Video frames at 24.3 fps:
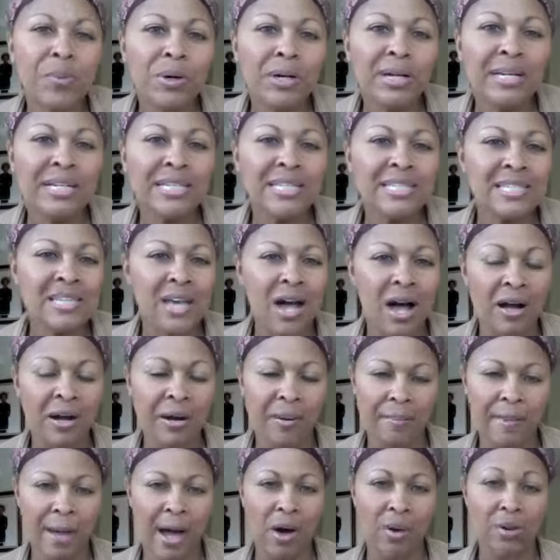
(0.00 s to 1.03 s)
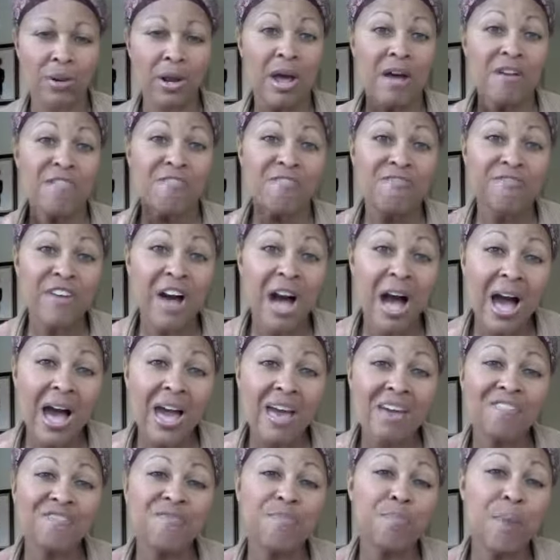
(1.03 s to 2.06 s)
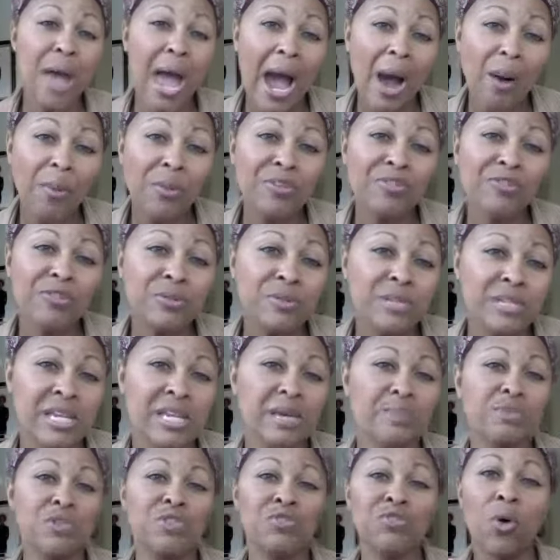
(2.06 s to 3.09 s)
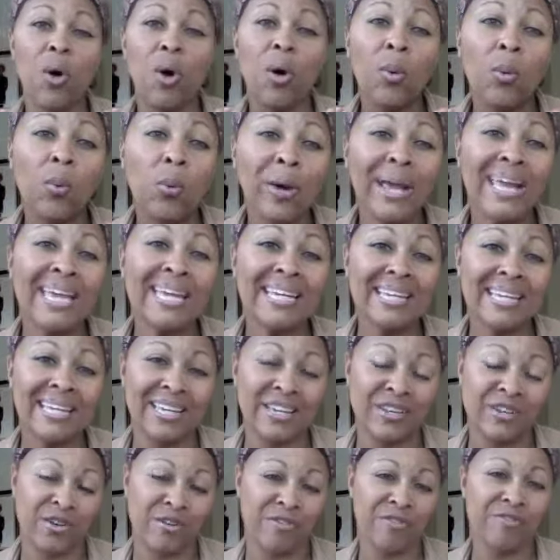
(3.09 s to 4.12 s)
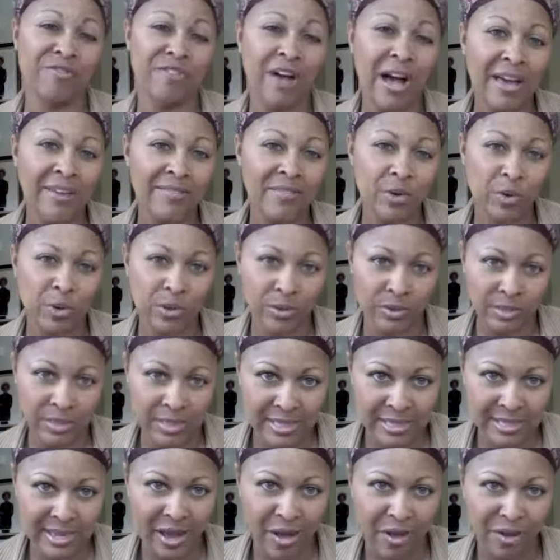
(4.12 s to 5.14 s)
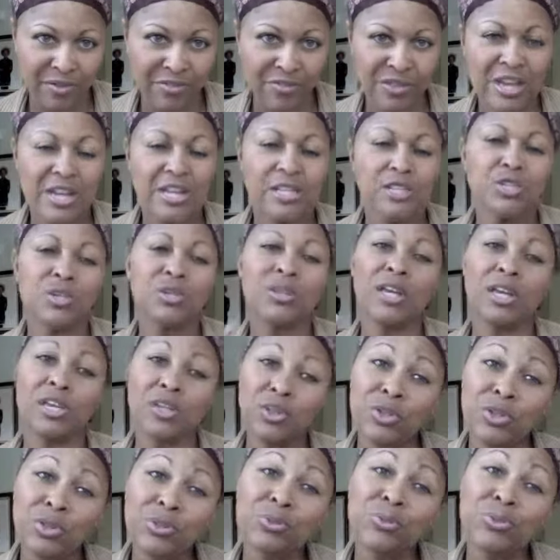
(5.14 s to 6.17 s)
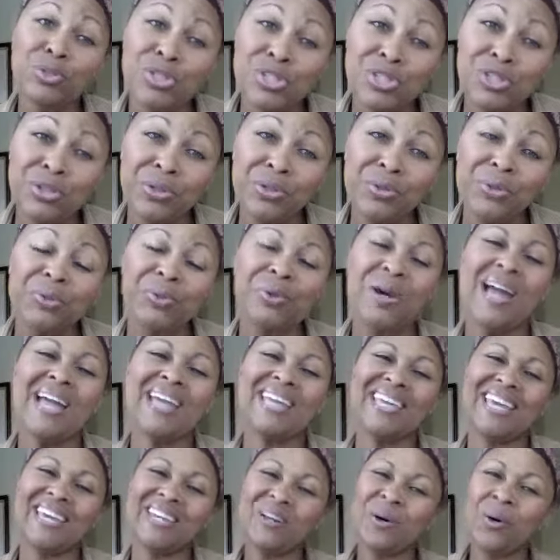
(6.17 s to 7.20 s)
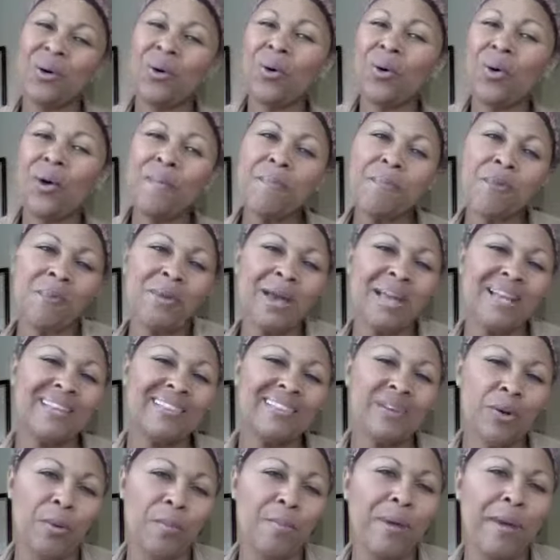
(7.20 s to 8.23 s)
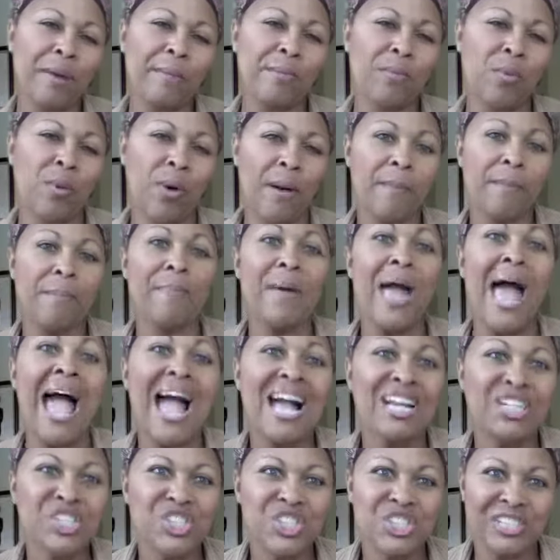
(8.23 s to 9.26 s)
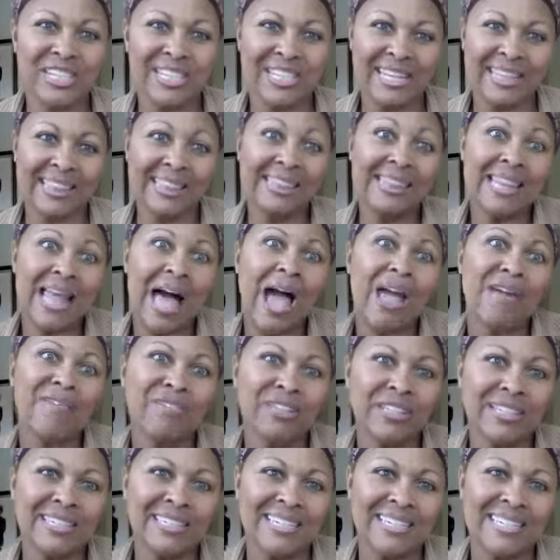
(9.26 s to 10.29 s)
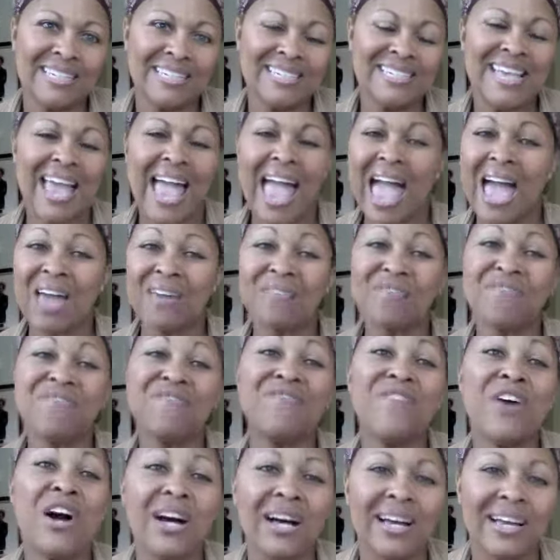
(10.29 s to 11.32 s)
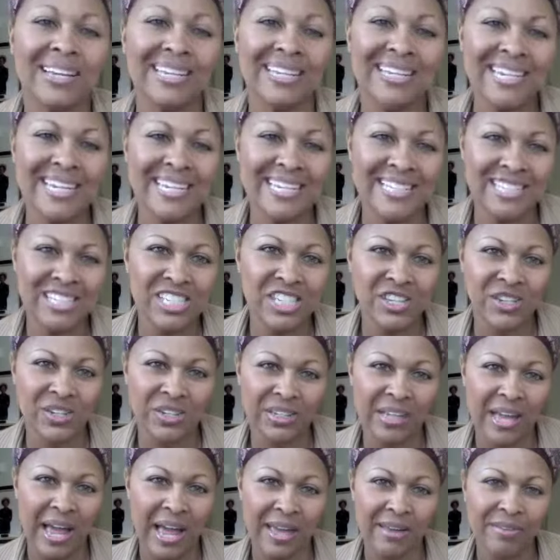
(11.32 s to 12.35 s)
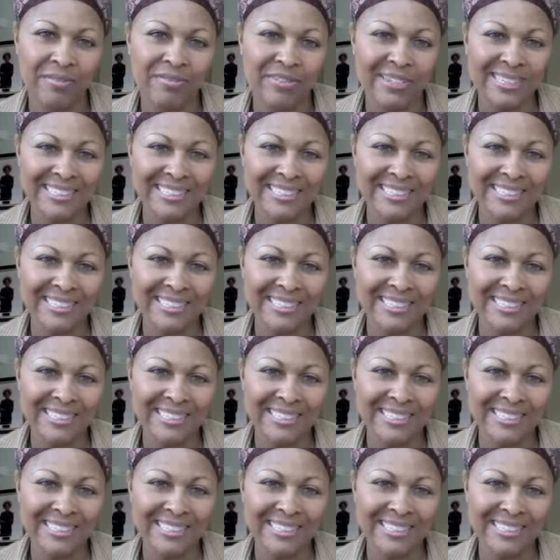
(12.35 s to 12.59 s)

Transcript: we're going to talk about five powerful tips for awakening your five-year-old self so that you too can incorporate a little bit more passion and liveliness and fun into your life.